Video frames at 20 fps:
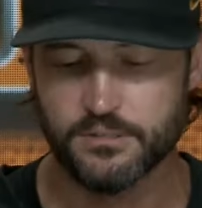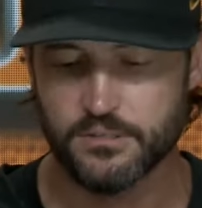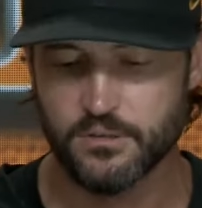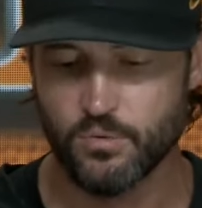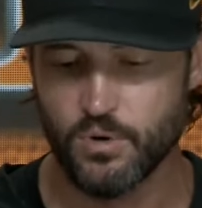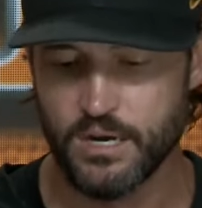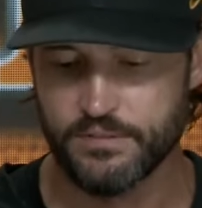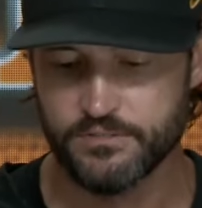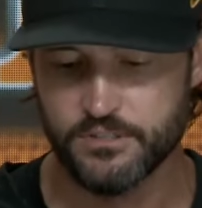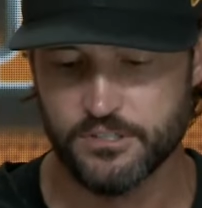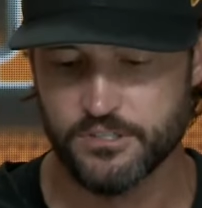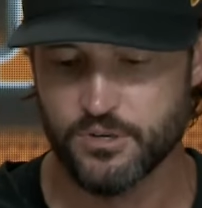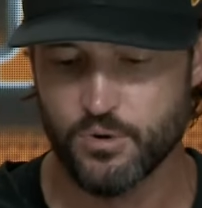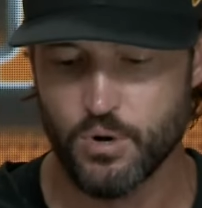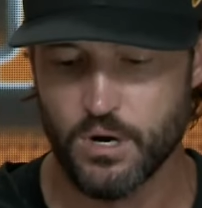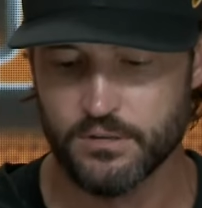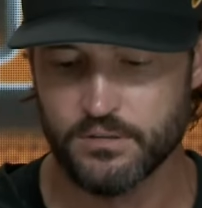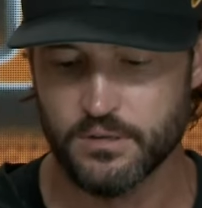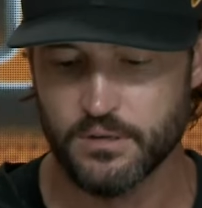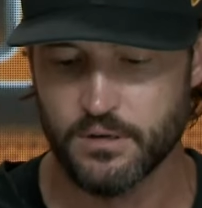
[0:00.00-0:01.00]
So we'll have to just
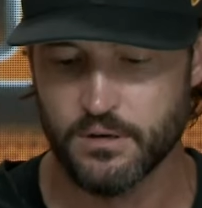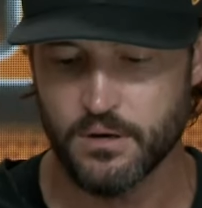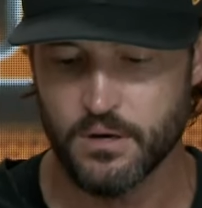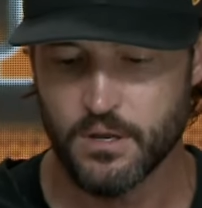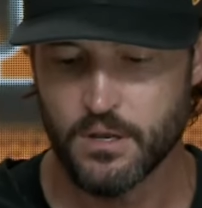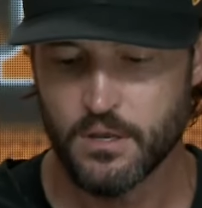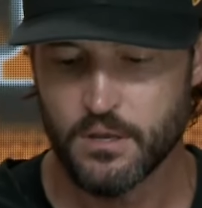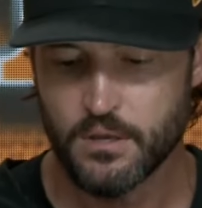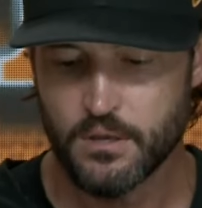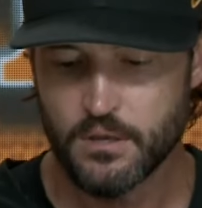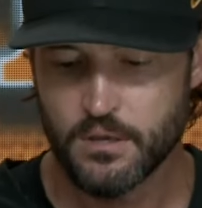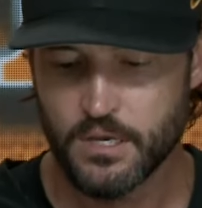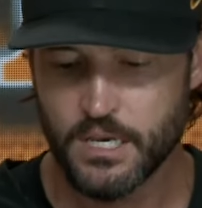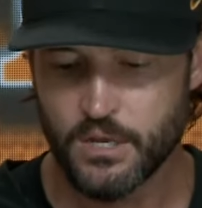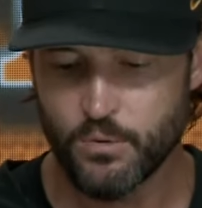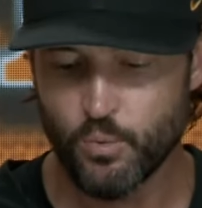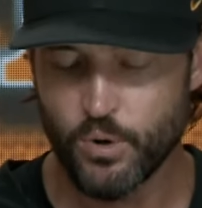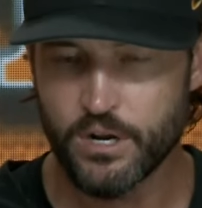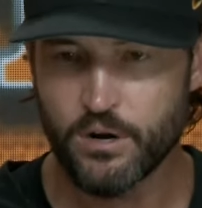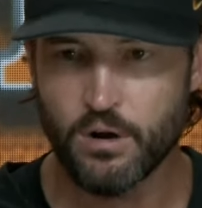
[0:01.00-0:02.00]
go out there
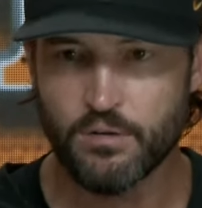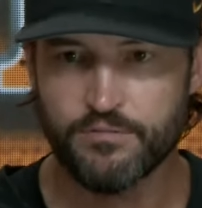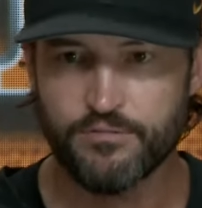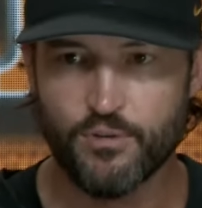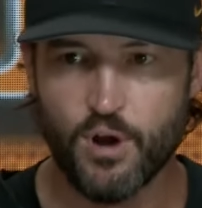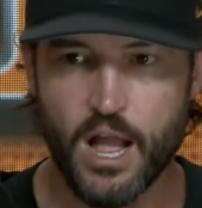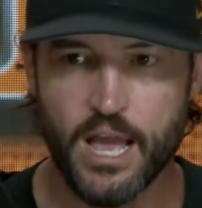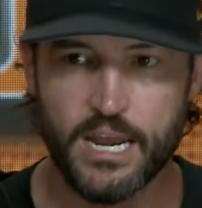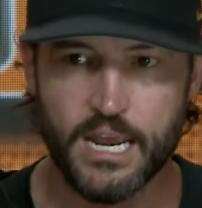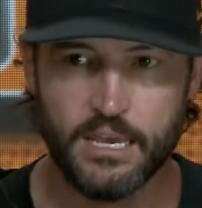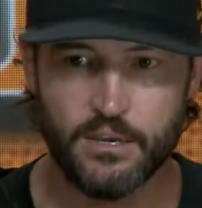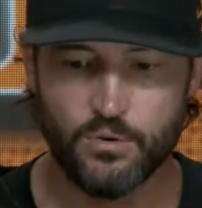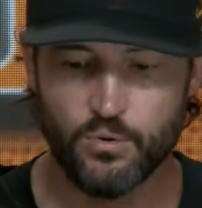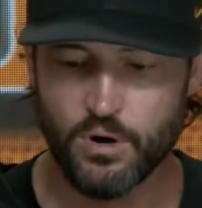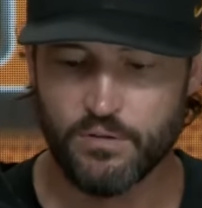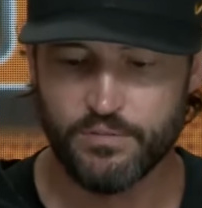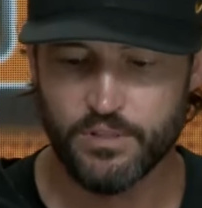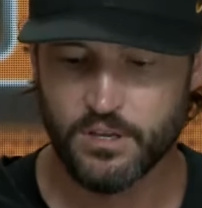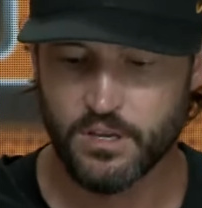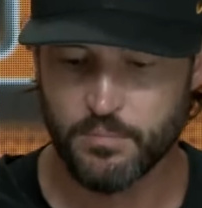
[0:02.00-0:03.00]
and win on Friday,
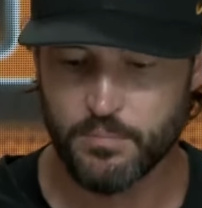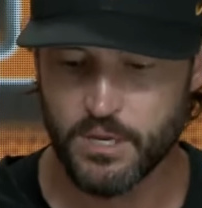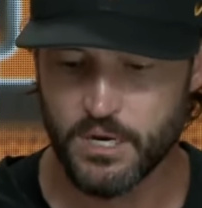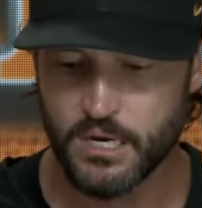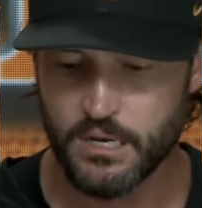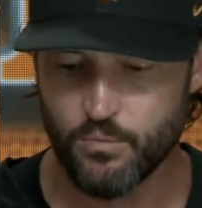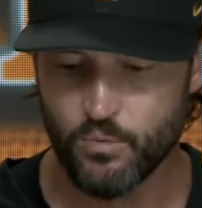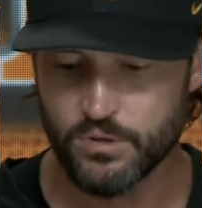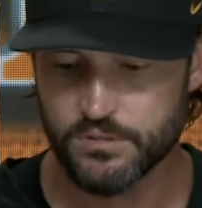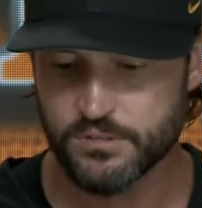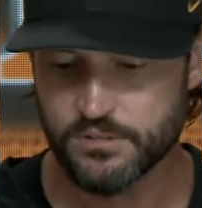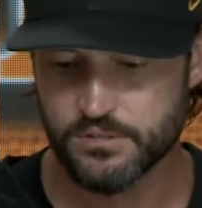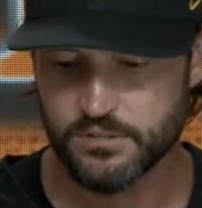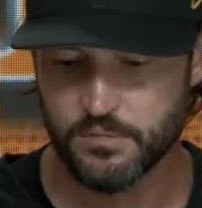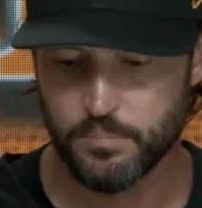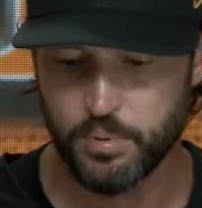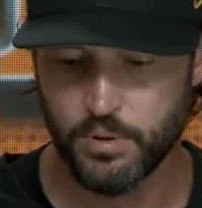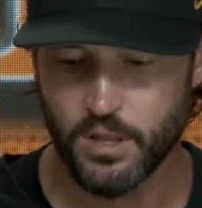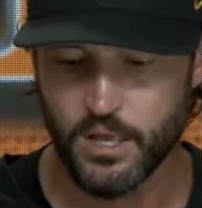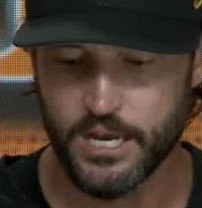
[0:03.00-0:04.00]
whoever the committee wants us
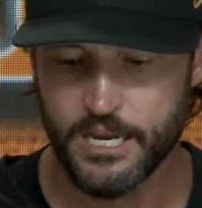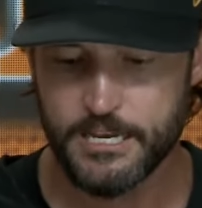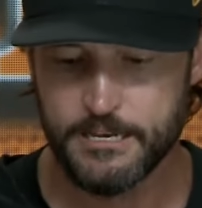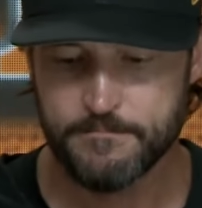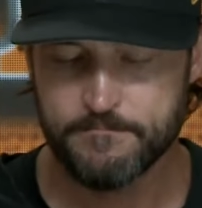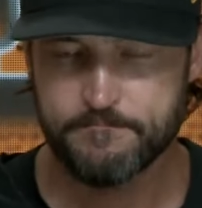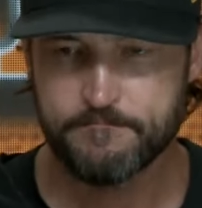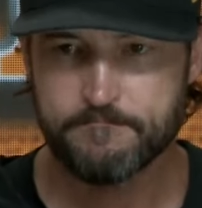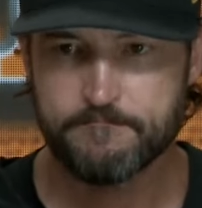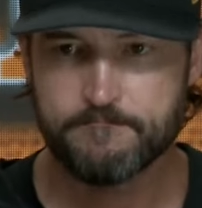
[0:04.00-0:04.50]
to play,